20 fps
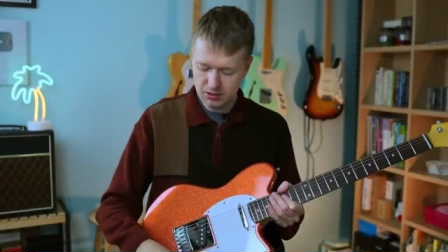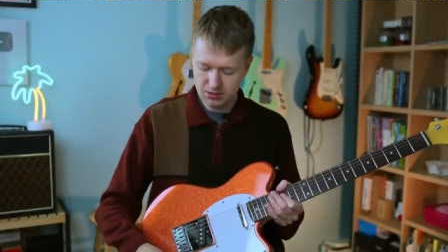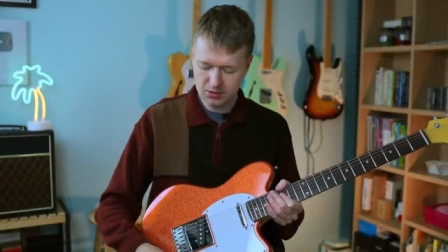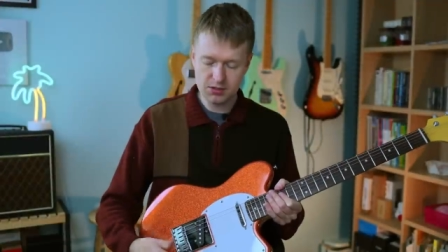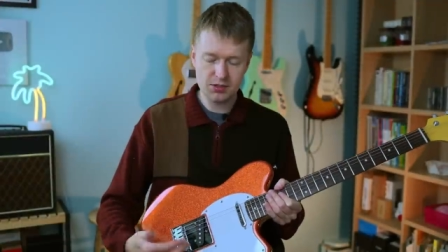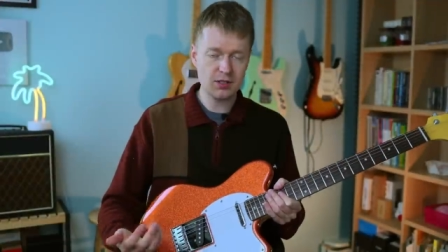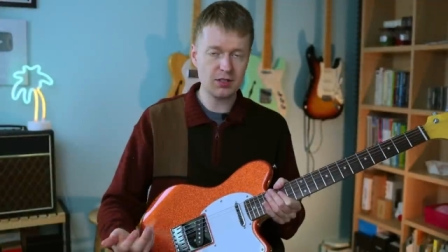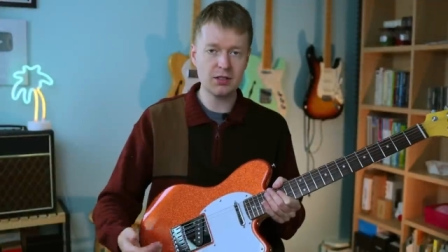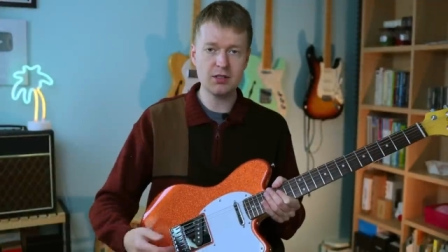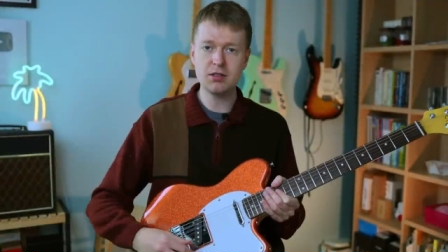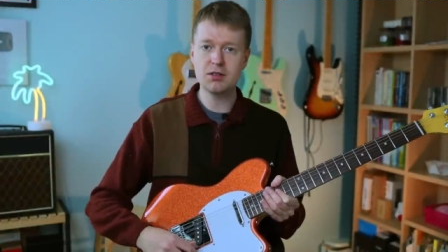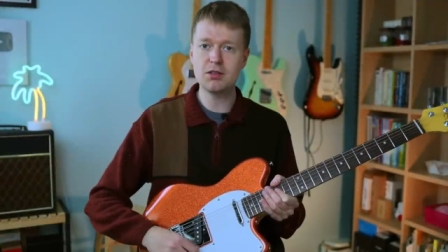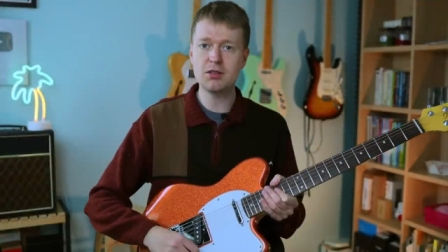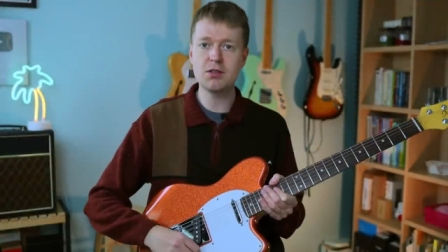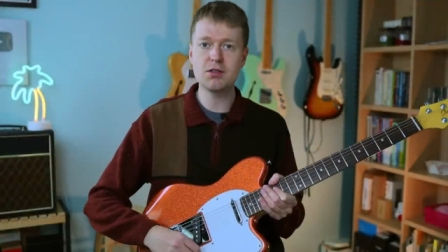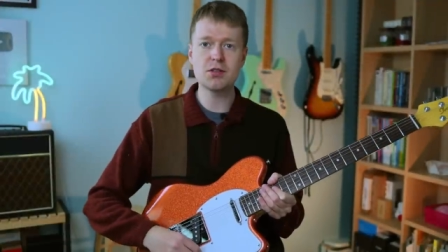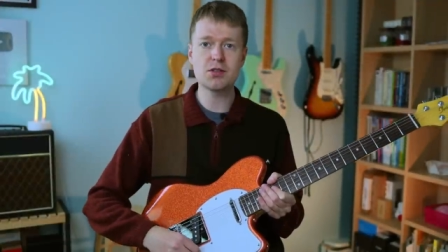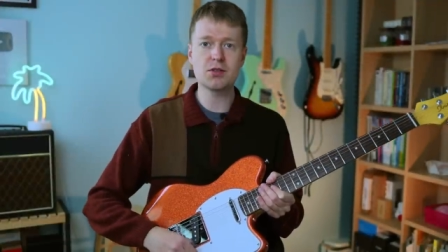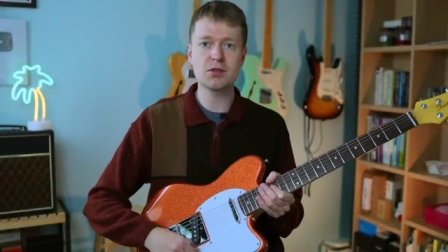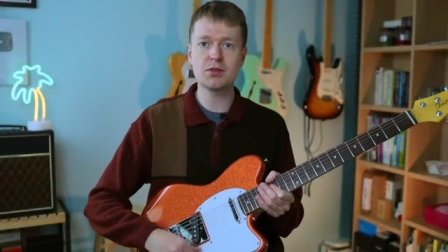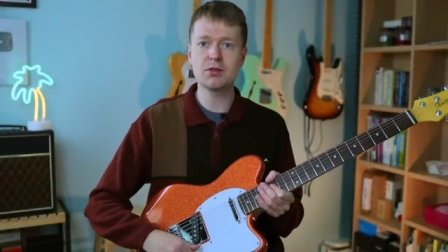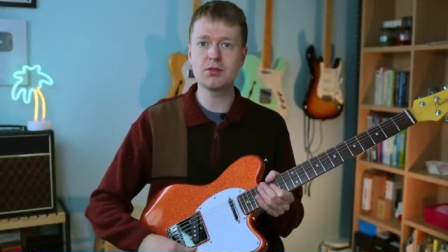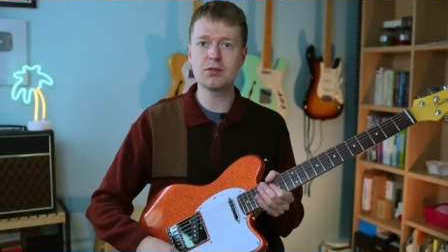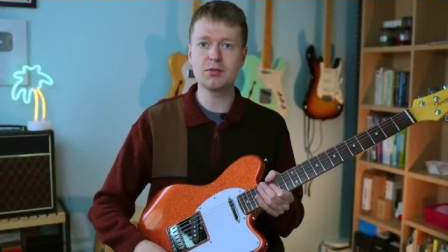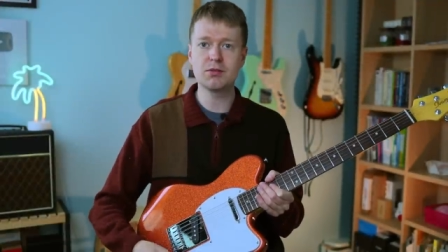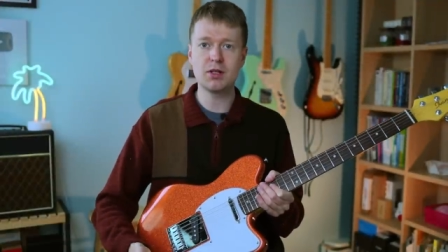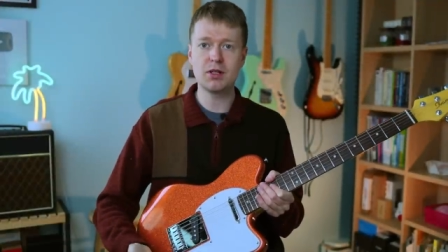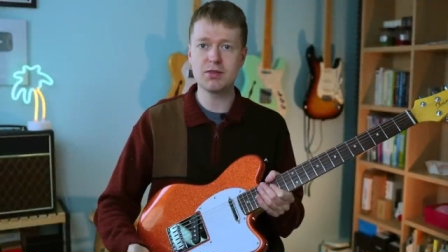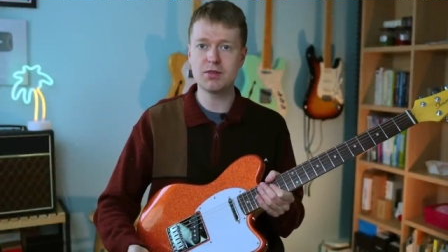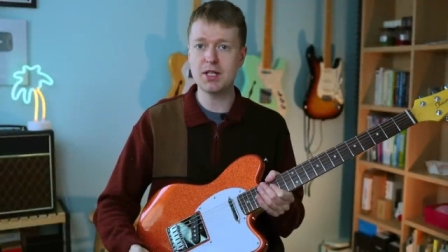you just got your usual,
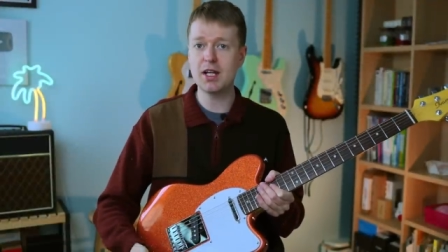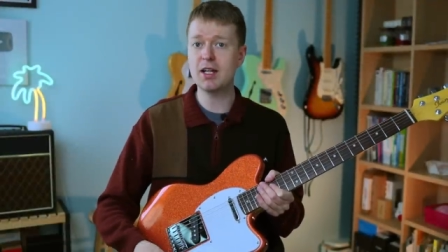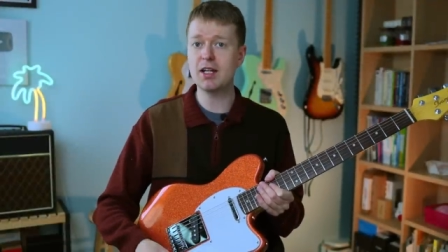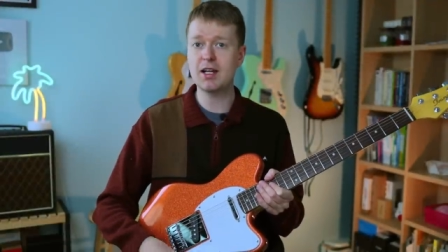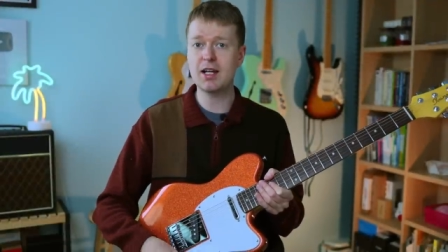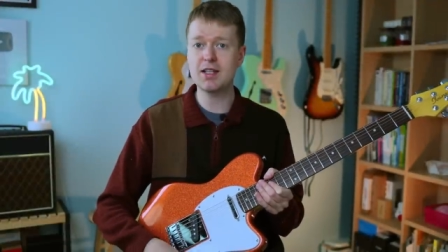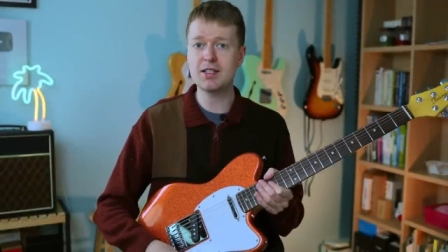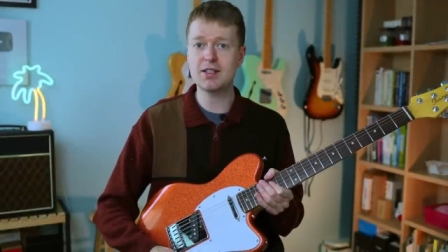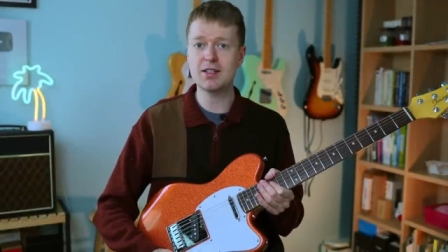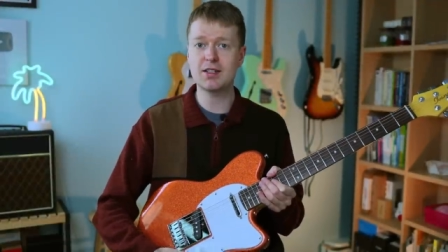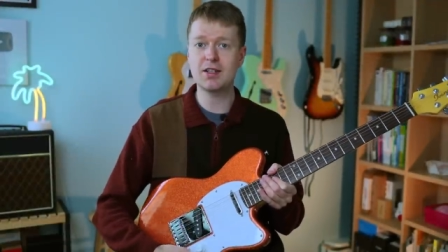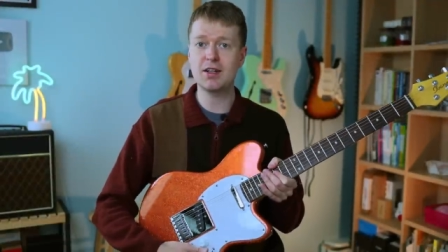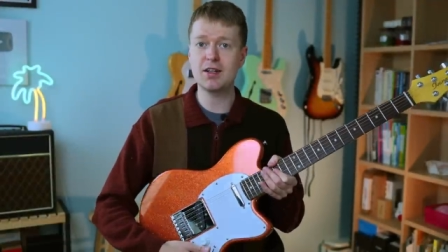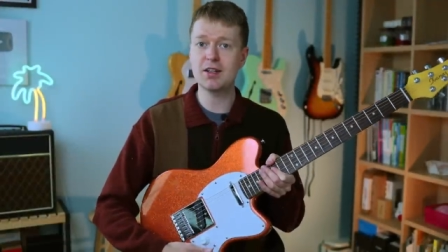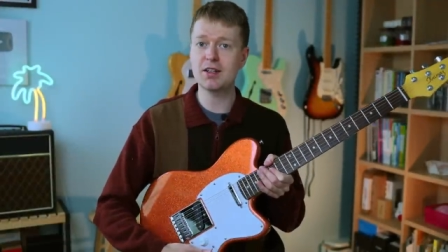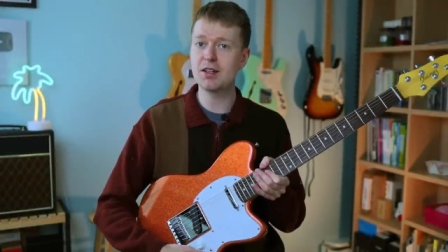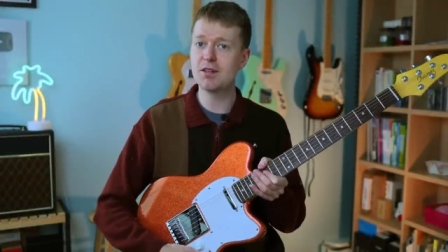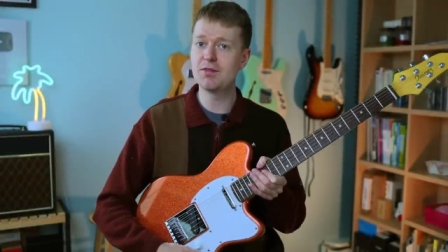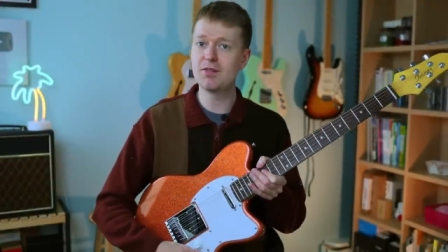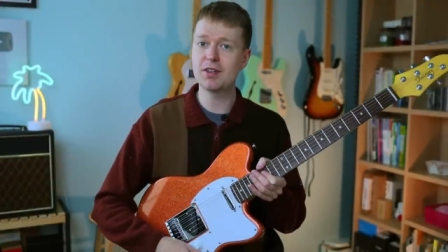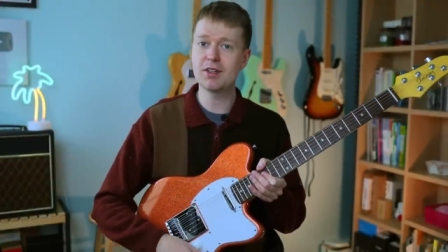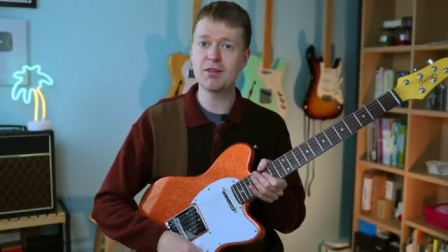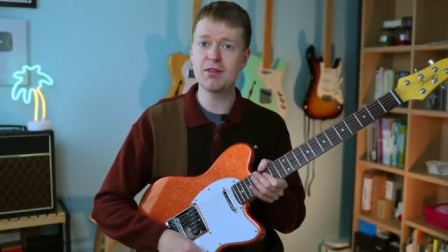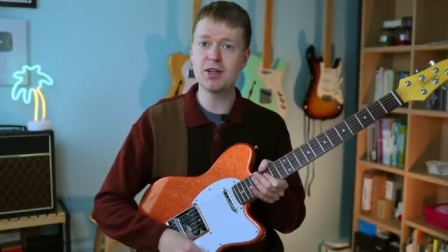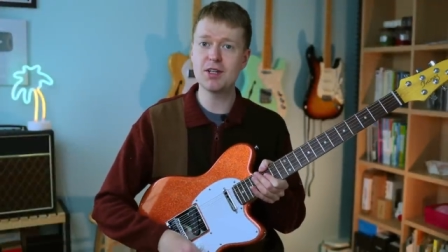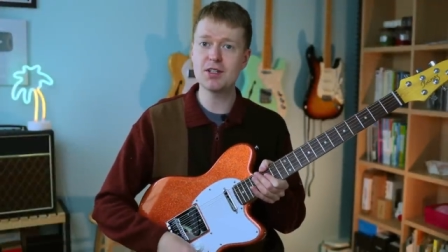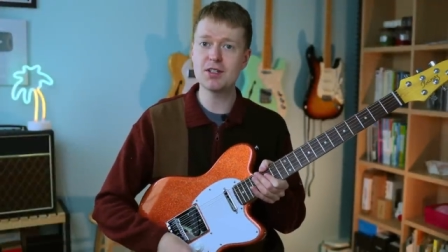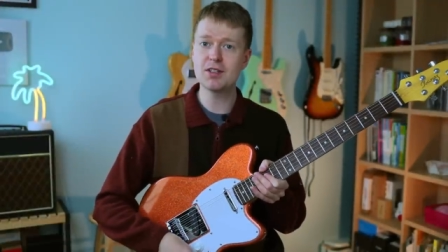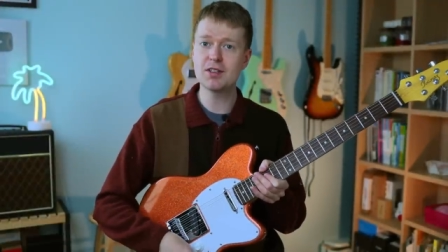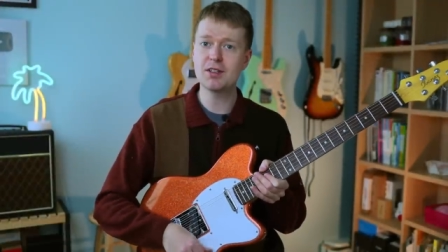well, Telecaster kind of
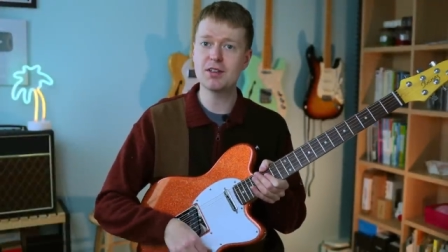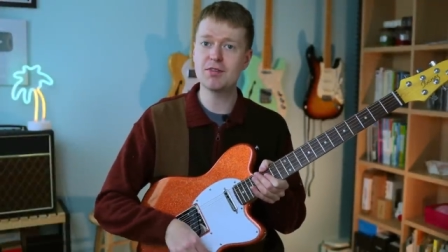configuration,